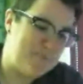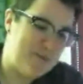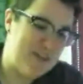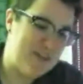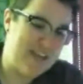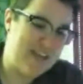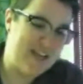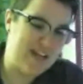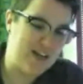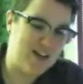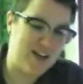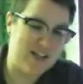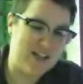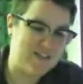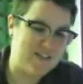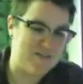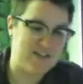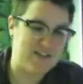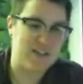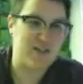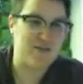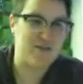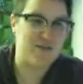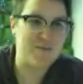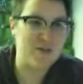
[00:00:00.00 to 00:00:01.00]
eating all of
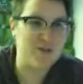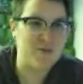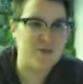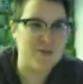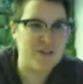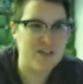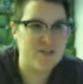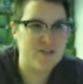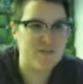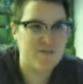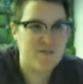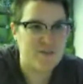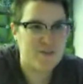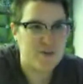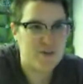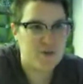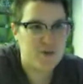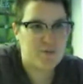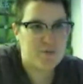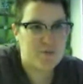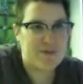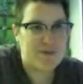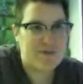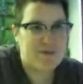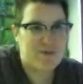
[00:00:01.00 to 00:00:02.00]
the communion
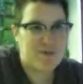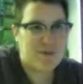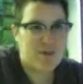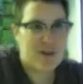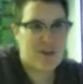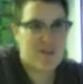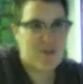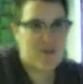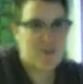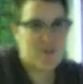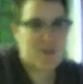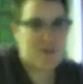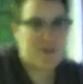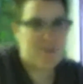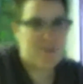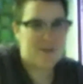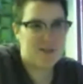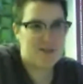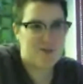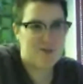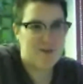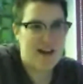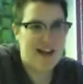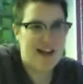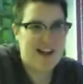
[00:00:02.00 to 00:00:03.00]
food before other people
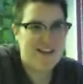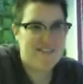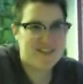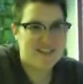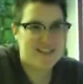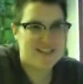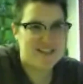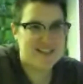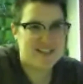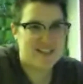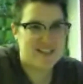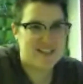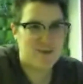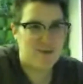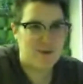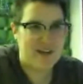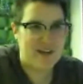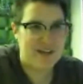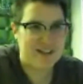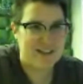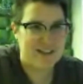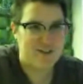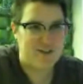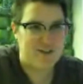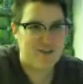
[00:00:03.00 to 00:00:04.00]
arrived because they
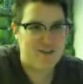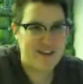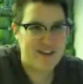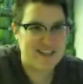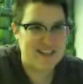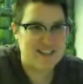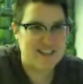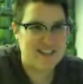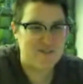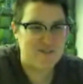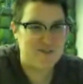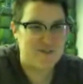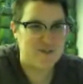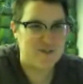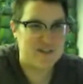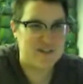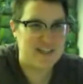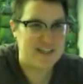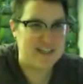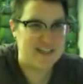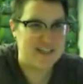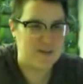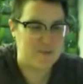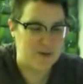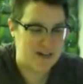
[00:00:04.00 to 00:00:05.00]
wanted their fancy food and
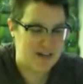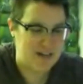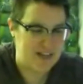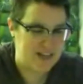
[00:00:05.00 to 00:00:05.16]
they didn't want